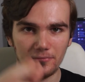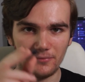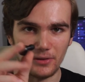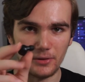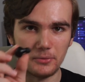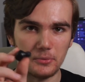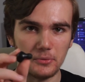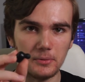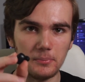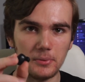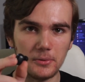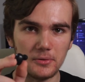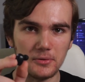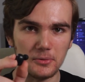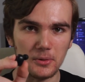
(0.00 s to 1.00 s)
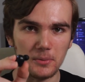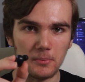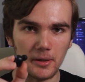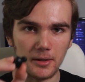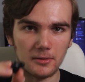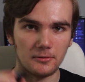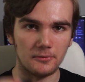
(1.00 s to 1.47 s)
through the Bluetooth
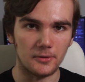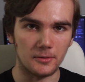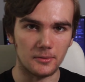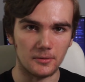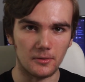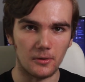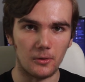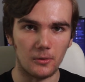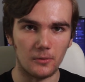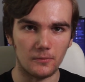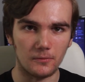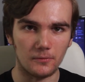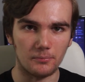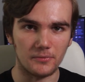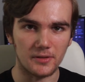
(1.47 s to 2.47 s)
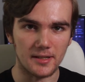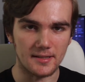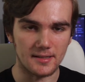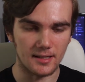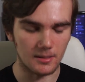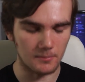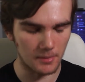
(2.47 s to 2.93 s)
microphone of these
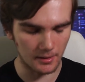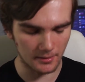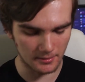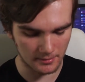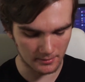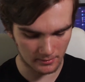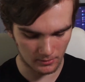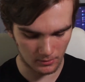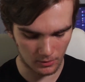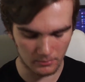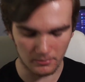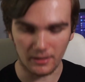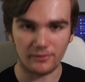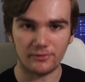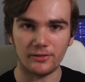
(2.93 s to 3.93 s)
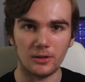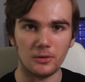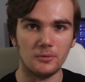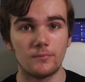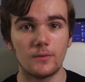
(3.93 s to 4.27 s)
earbuds on my phone.